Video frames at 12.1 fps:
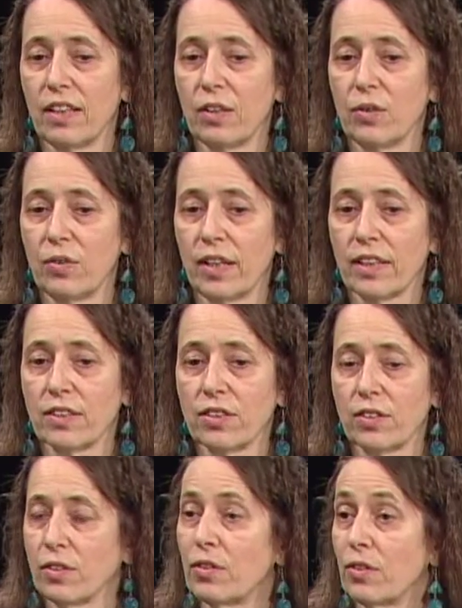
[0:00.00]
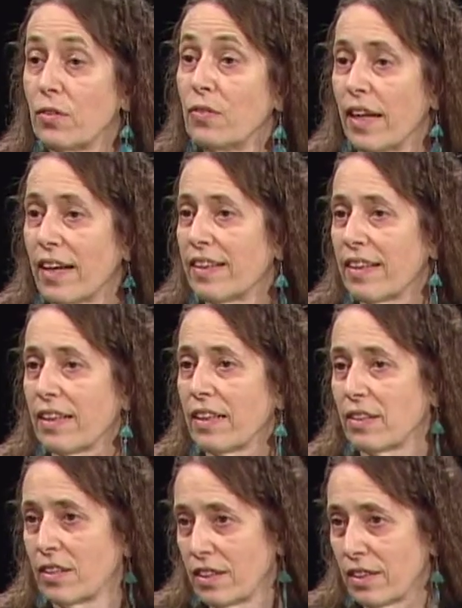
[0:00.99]
likes to do that. I
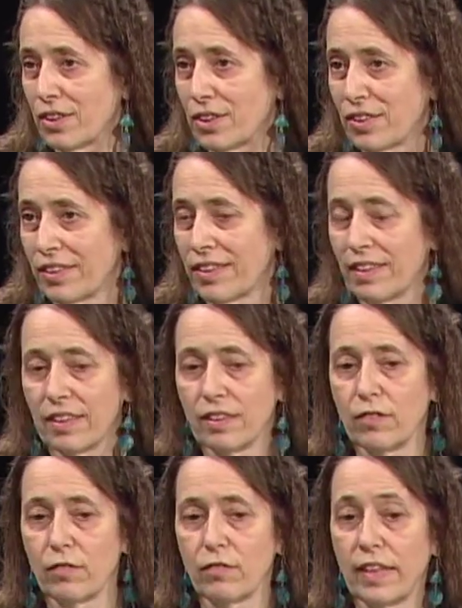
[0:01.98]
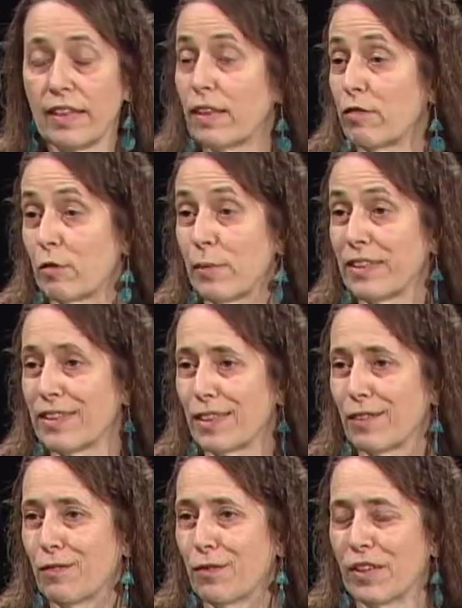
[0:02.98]
like to touch and find out for
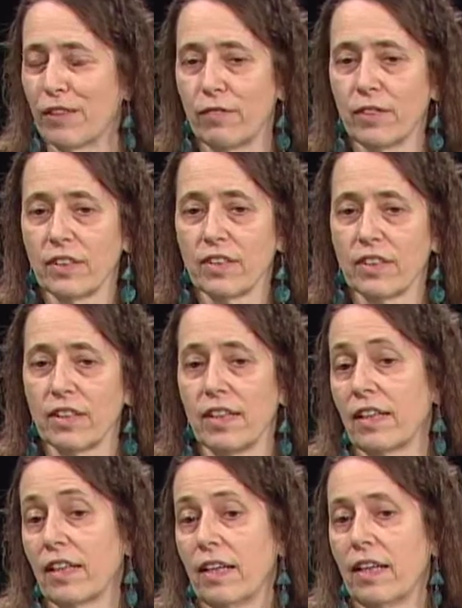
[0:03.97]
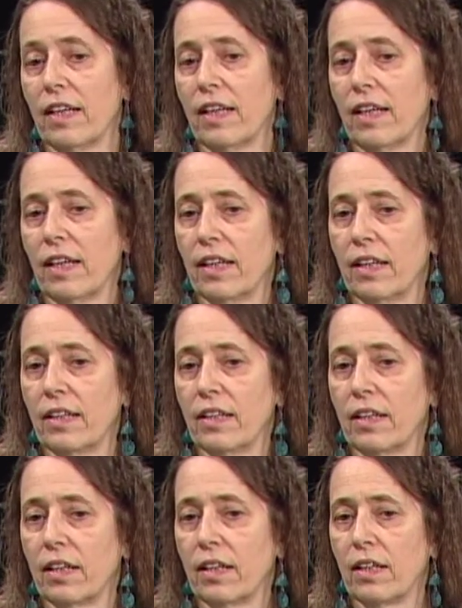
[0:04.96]
myself what it feels like. And
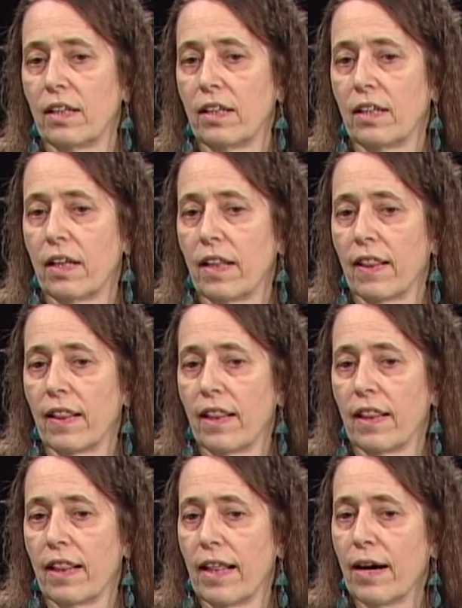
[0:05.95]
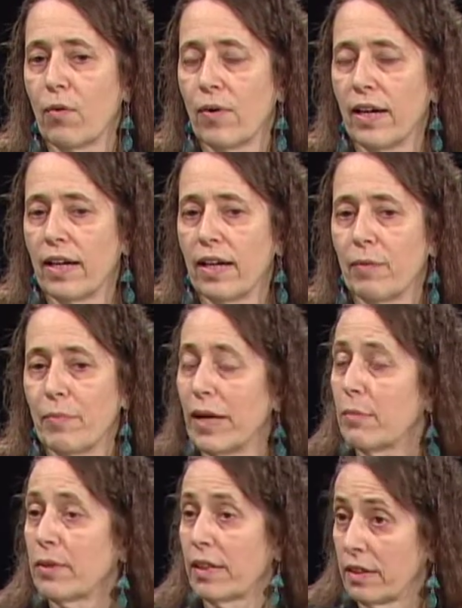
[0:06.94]
that way I'm
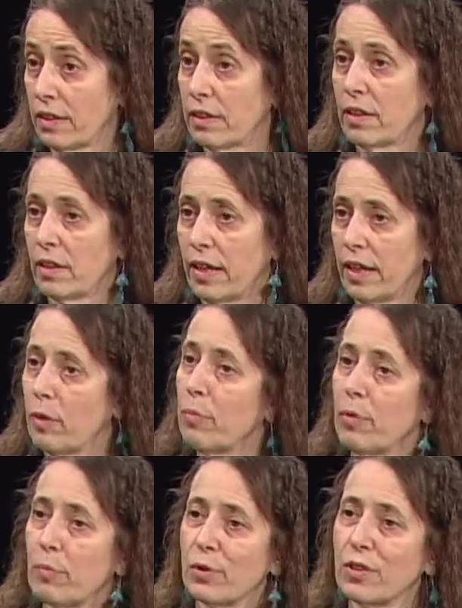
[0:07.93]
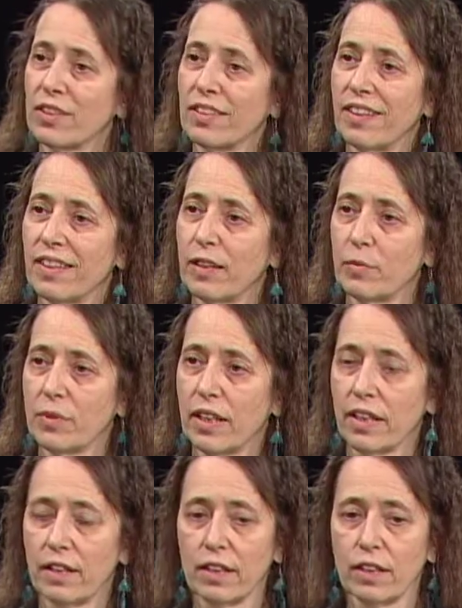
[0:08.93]
able to help the person that I'm
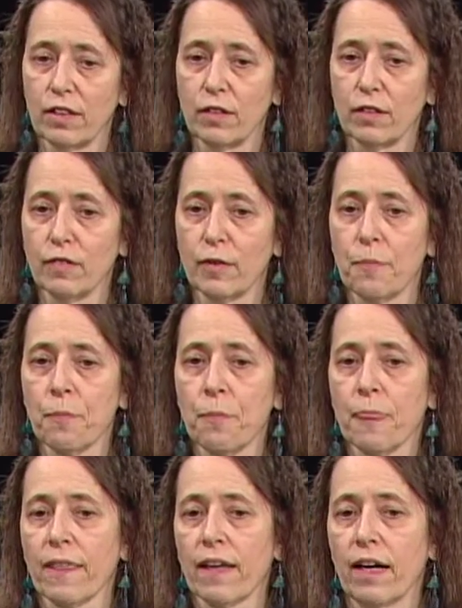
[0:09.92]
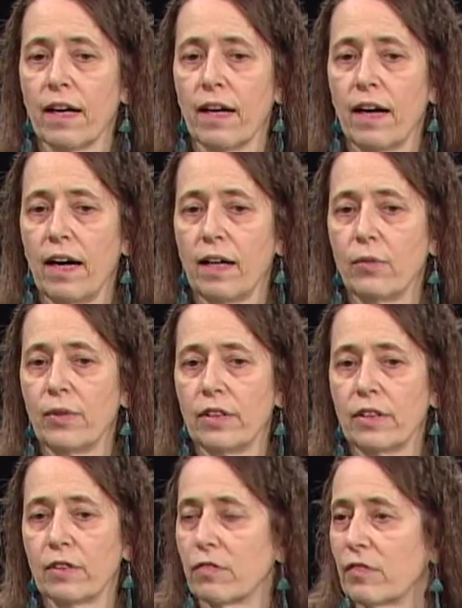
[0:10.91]
taking care of. How do we
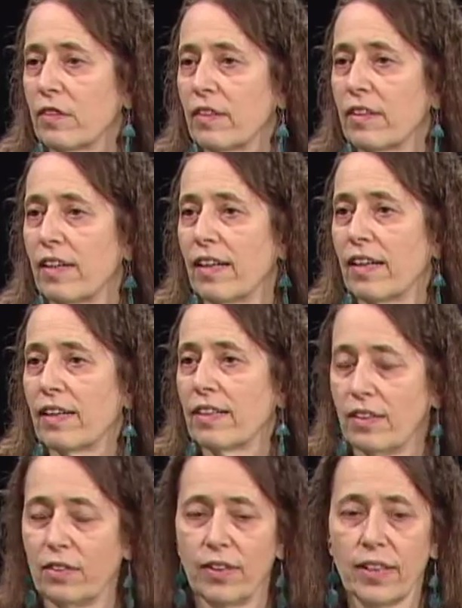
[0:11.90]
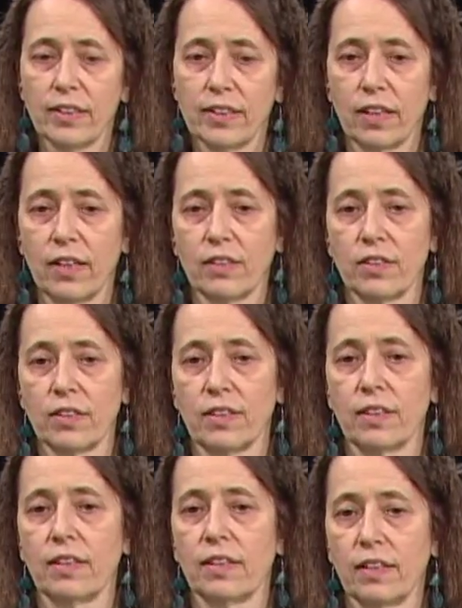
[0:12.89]
differ? You asked, how does
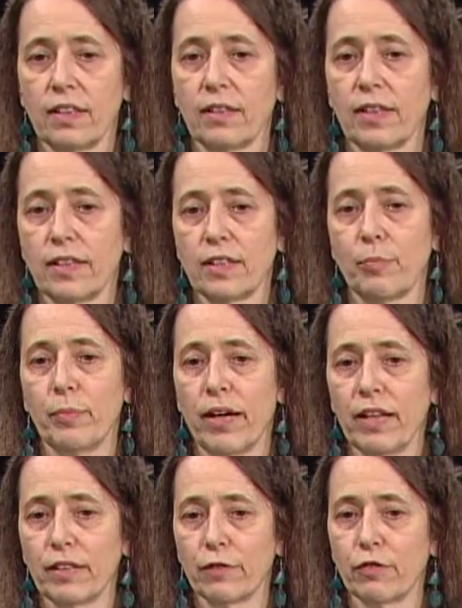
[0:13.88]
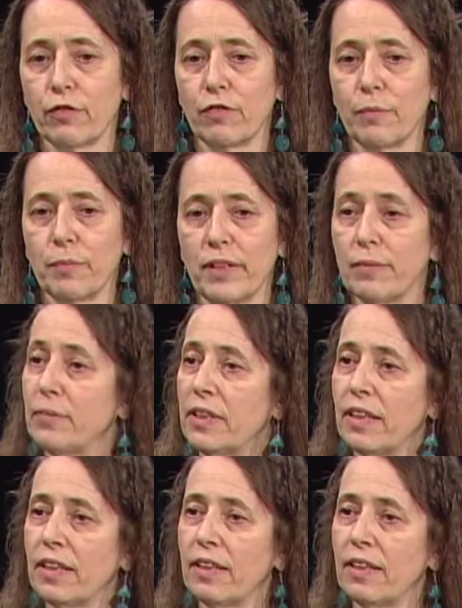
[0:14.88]
the osteopath differ from the MD?